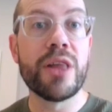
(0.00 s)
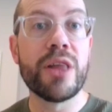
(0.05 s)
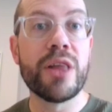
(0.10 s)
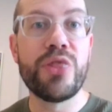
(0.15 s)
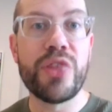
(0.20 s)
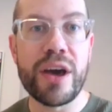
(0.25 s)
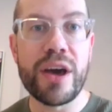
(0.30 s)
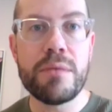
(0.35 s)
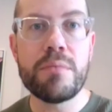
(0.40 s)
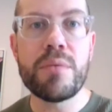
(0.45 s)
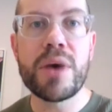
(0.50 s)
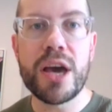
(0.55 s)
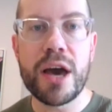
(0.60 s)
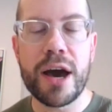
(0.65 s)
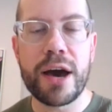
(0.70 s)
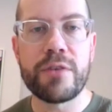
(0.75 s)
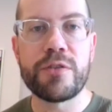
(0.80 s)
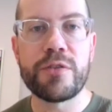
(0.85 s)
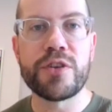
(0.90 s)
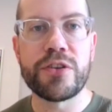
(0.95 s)
and they may
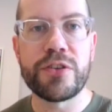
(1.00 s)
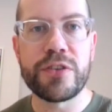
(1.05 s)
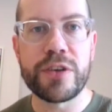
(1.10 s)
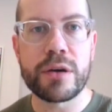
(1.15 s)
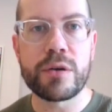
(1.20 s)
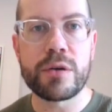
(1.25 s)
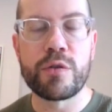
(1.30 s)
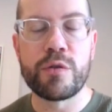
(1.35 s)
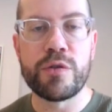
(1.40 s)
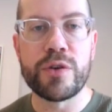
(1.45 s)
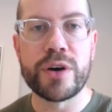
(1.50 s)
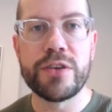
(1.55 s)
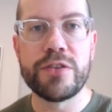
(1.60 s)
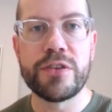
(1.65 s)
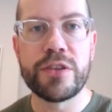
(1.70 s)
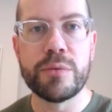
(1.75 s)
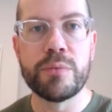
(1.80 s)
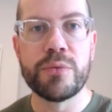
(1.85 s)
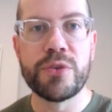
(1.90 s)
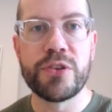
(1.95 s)
have to sacrifice
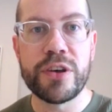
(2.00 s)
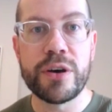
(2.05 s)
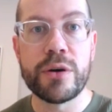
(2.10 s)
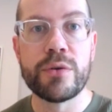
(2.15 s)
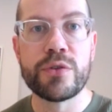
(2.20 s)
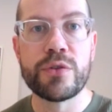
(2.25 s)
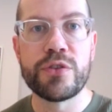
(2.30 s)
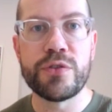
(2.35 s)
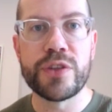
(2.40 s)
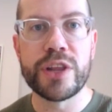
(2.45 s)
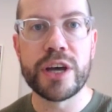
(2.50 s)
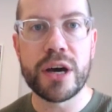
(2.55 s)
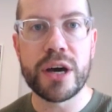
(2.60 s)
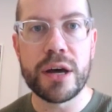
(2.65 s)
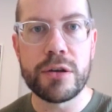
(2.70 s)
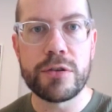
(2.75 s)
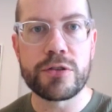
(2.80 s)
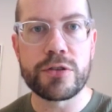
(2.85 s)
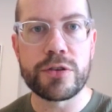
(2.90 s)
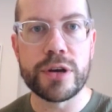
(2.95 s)
themselves for the
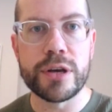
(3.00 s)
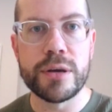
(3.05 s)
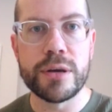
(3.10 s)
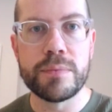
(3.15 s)
country.